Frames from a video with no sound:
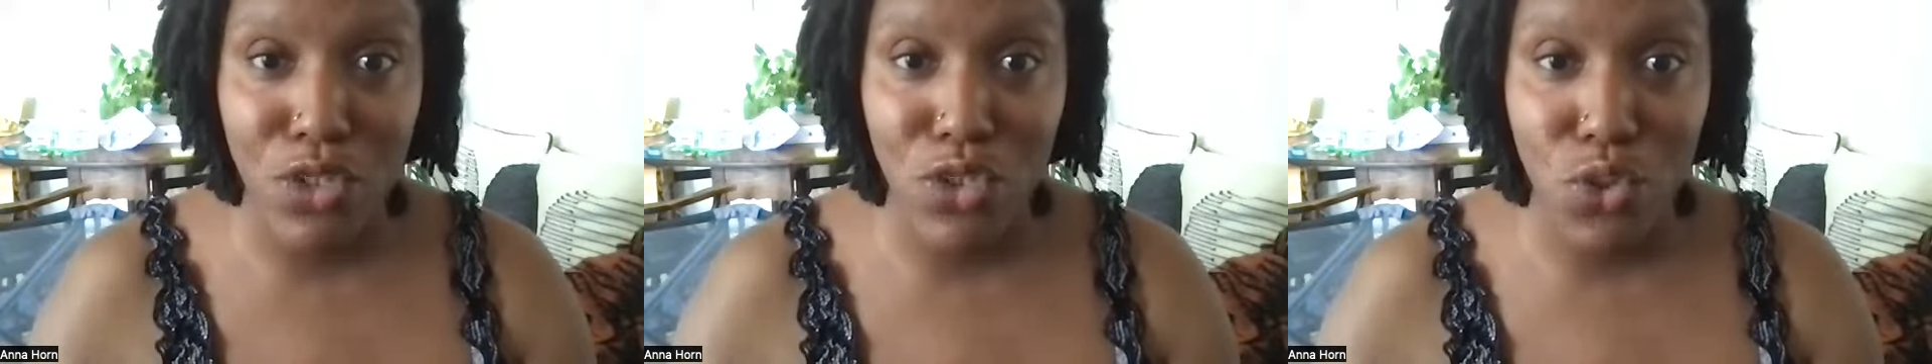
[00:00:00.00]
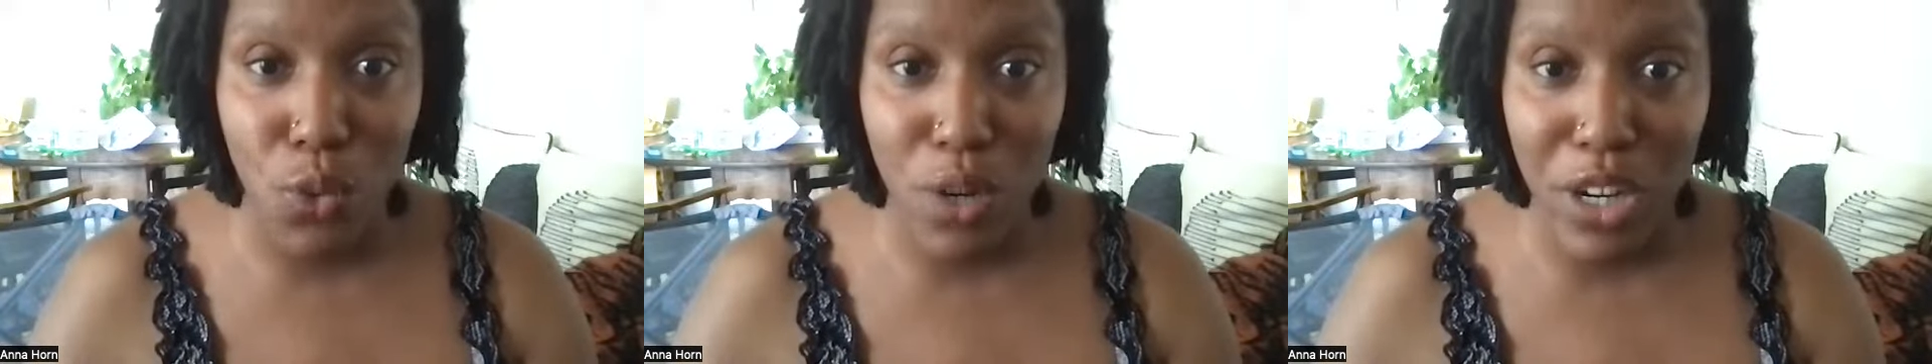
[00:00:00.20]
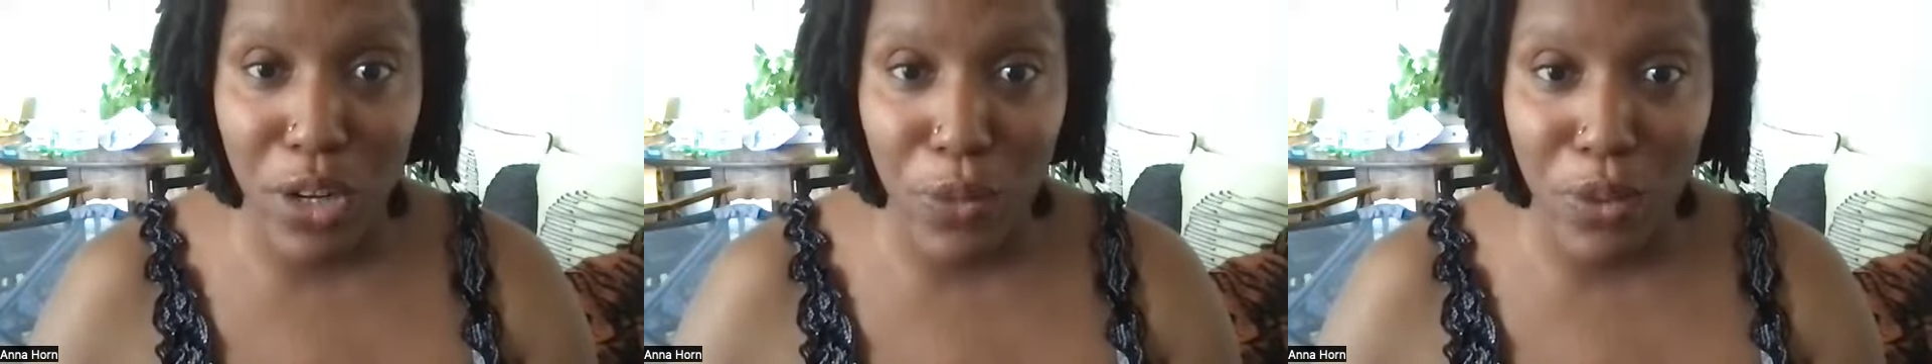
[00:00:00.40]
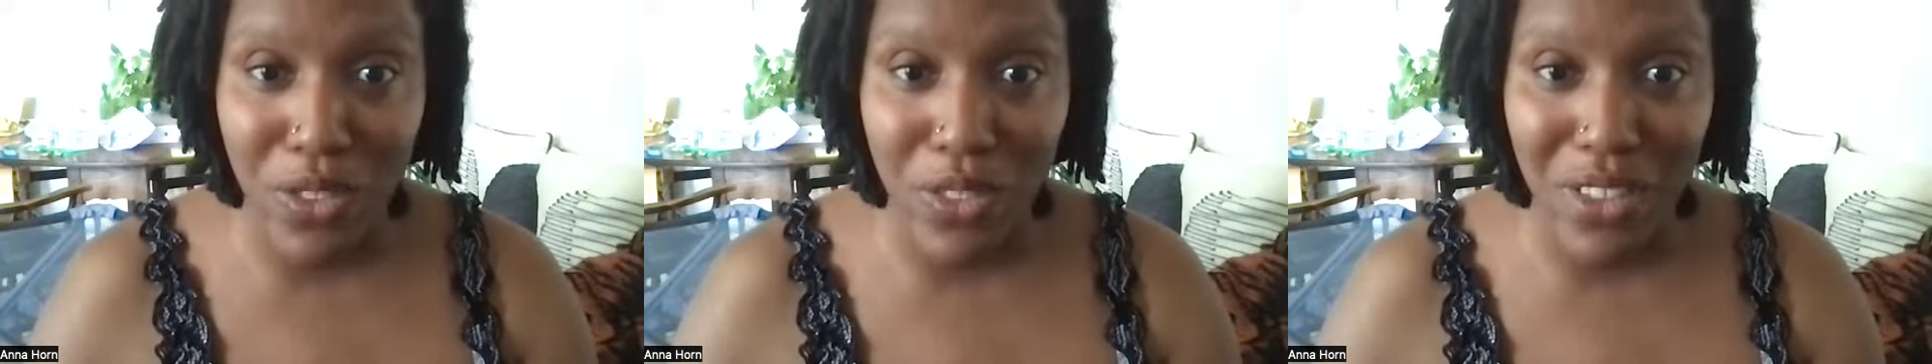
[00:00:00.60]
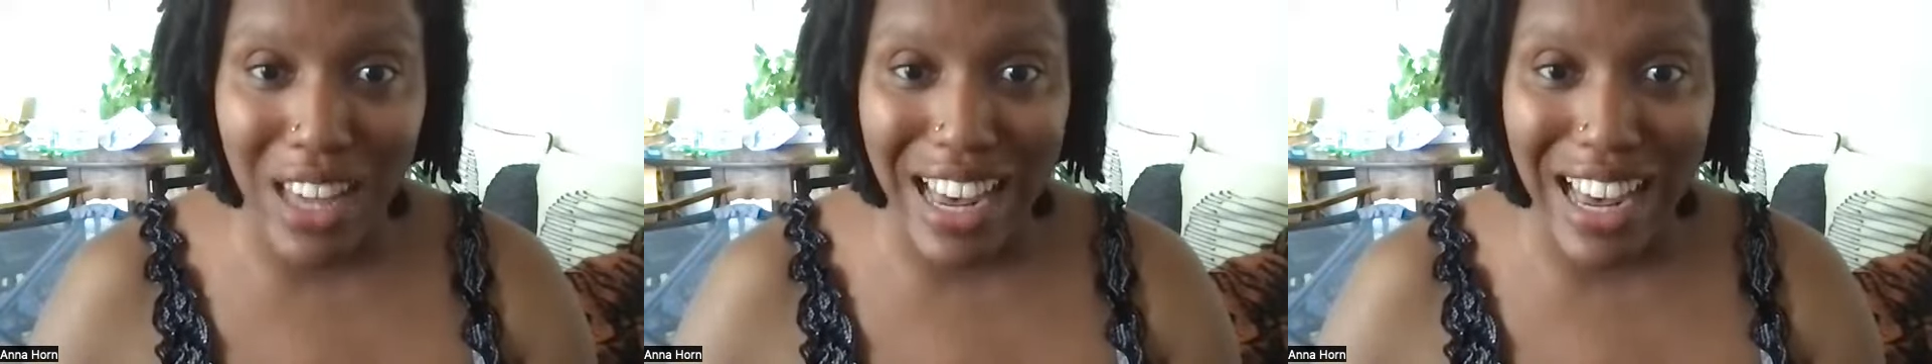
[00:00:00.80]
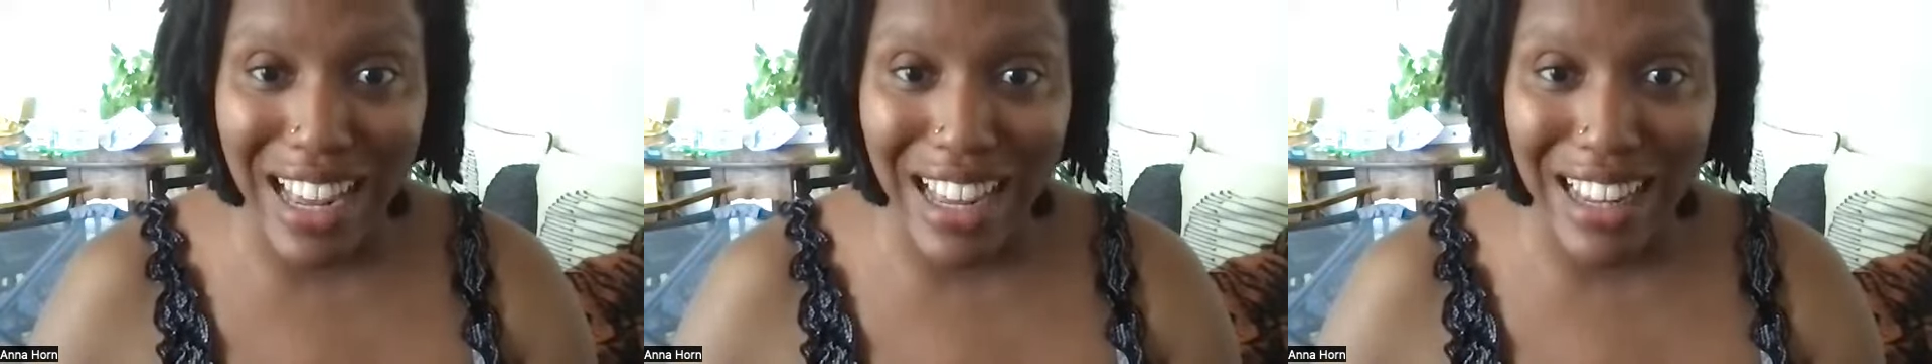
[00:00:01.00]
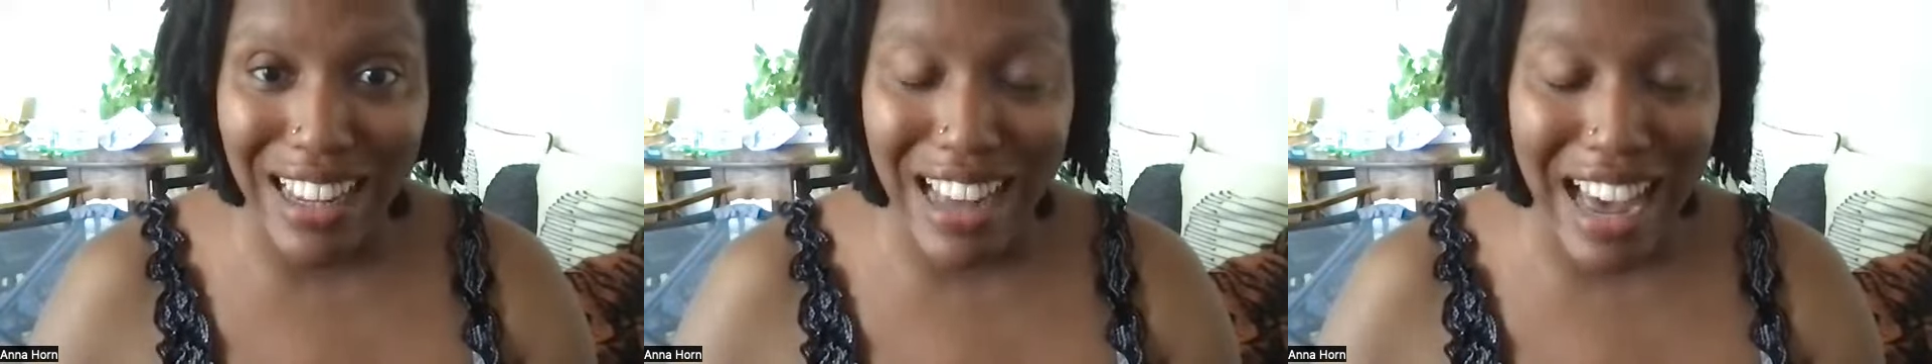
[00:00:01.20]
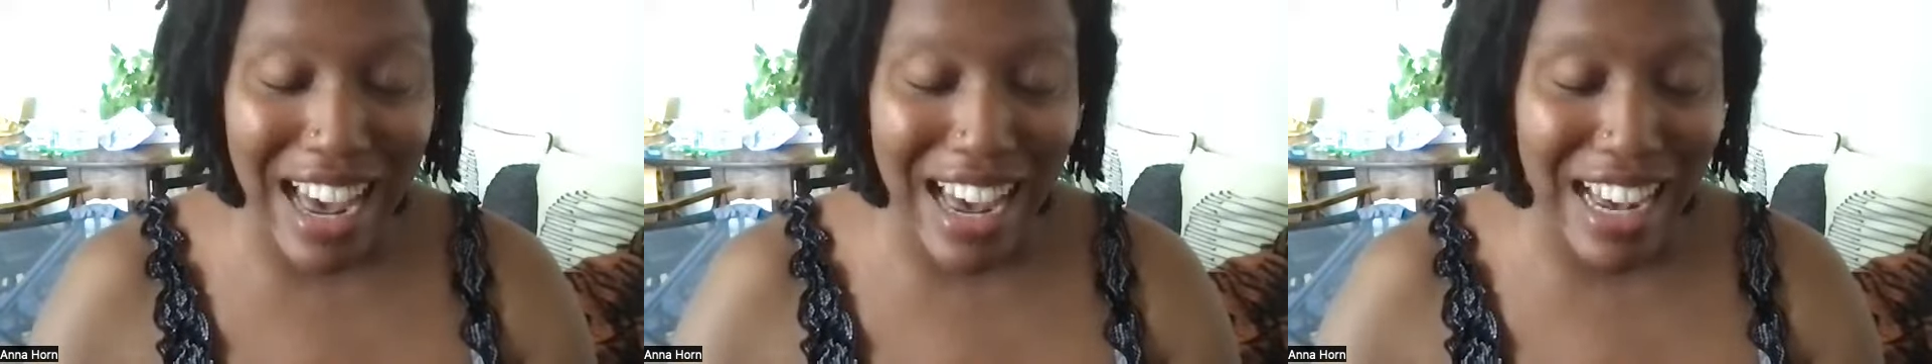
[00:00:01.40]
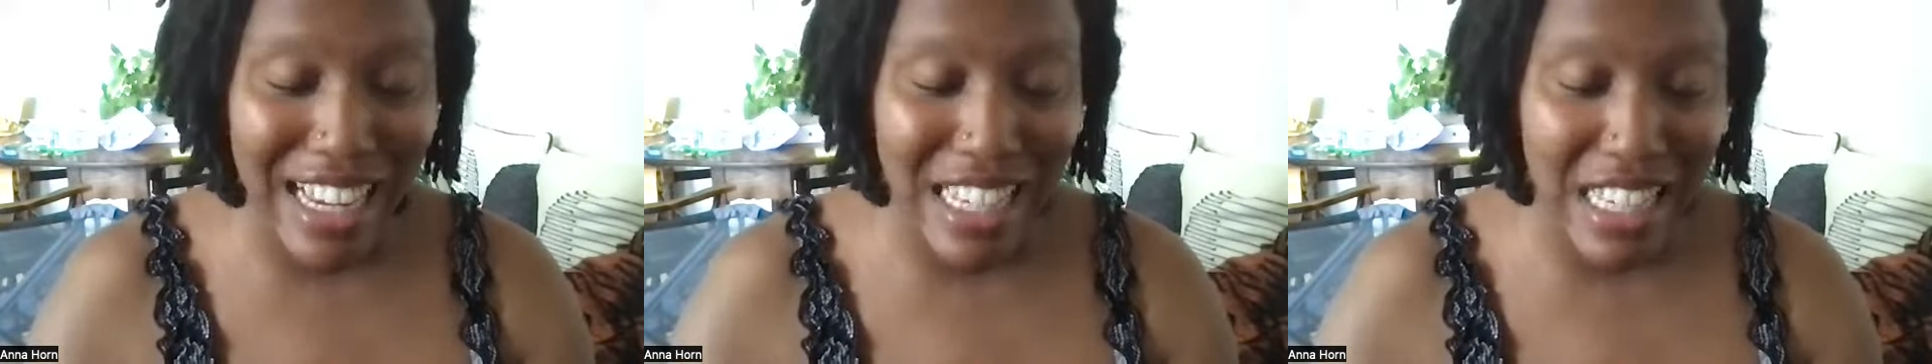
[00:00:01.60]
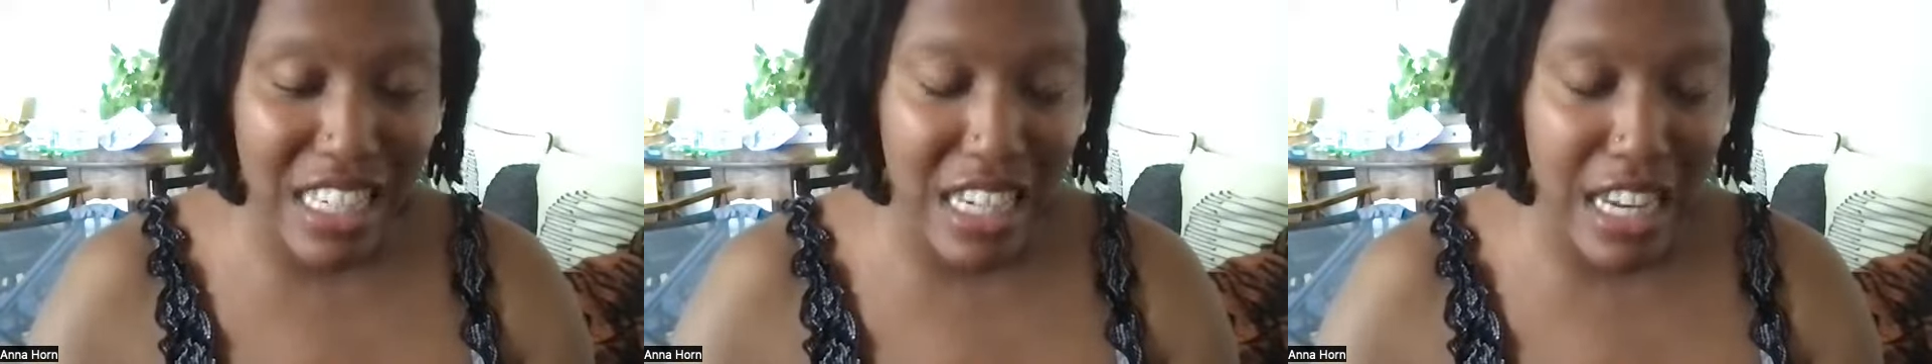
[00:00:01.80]
Twitter
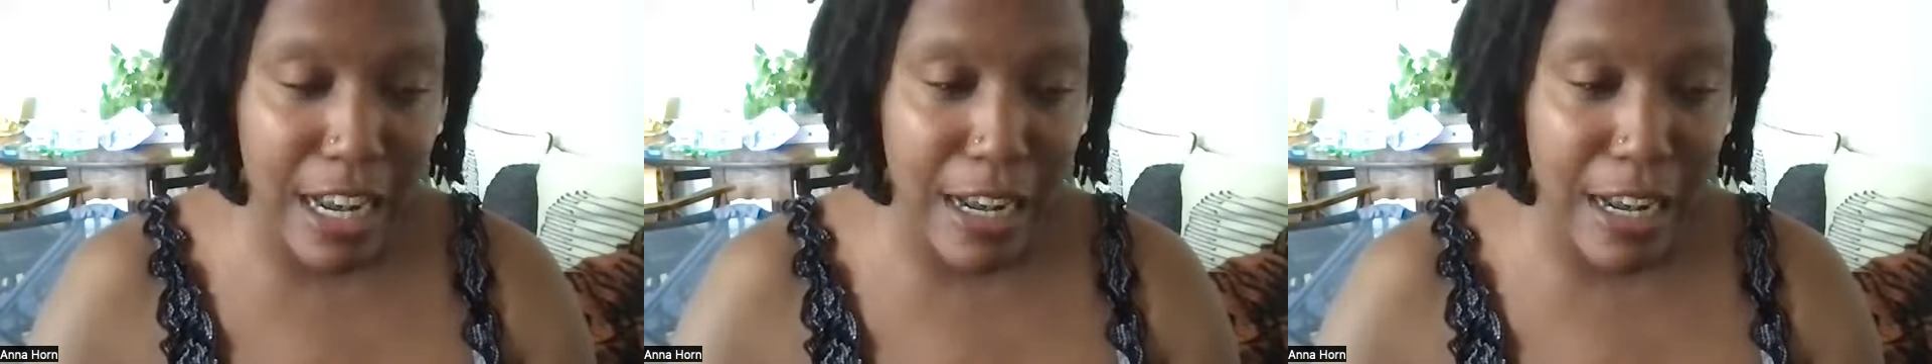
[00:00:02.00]
and